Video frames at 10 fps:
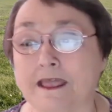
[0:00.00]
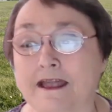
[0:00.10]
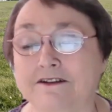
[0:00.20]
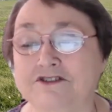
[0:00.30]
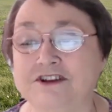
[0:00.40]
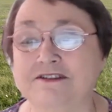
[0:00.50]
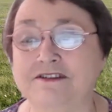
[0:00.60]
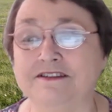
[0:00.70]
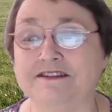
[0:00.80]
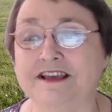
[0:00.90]
And
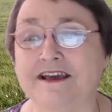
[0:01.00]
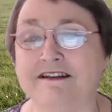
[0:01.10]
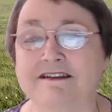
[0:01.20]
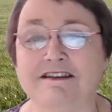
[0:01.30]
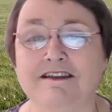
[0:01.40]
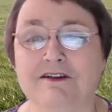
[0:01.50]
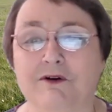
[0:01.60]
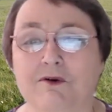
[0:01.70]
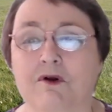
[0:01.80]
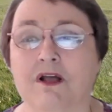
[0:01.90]
Jesus said,
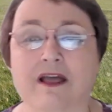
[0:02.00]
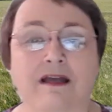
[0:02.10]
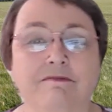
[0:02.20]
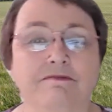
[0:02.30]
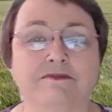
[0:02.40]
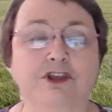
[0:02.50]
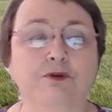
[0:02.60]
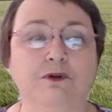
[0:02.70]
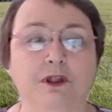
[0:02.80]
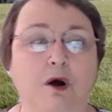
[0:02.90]

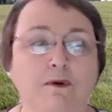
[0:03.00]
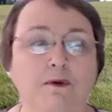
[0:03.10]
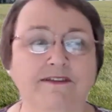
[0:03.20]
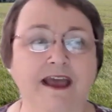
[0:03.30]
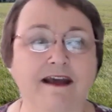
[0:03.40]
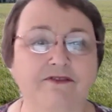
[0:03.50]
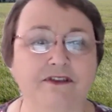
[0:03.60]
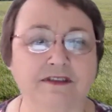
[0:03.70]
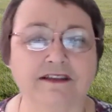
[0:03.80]
you will always have this.